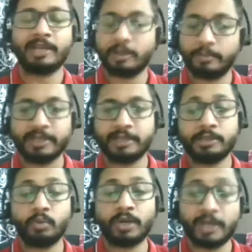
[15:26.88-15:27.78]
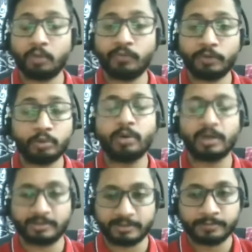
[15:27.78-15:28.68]
application went down for 2
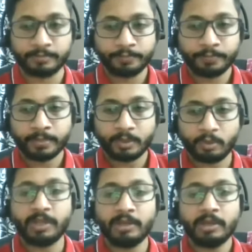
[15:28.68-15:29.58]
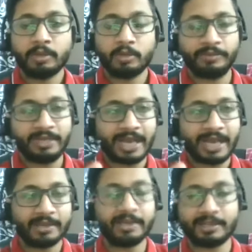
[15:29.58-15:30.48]
hours. Okay, so we
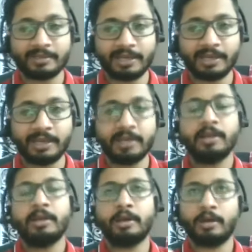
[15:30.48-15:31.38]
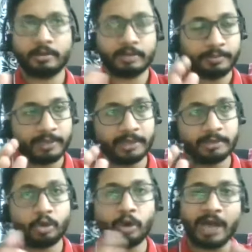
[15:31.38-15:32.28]
had an SLA, something
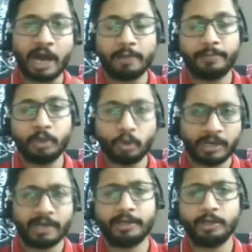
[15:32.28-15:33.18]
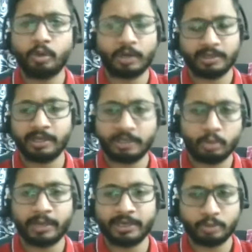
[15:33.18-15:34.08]
is called RPO and RTO. I think
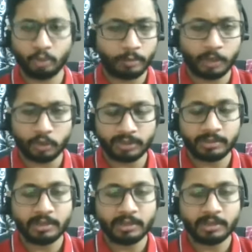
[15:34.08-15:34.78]
you might know about it.